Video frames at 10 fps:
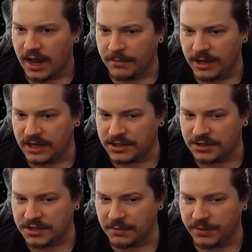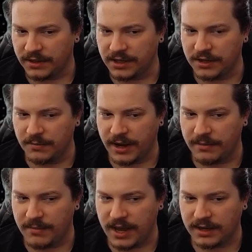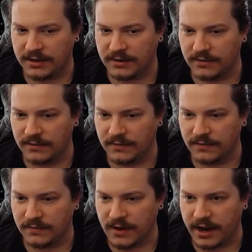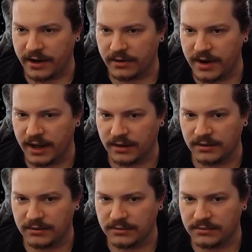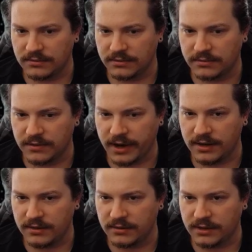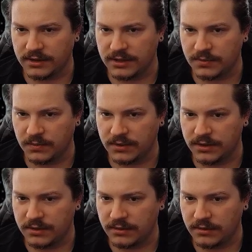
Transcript: I mean, it's just a building you might make IRL, right? Look at these wood.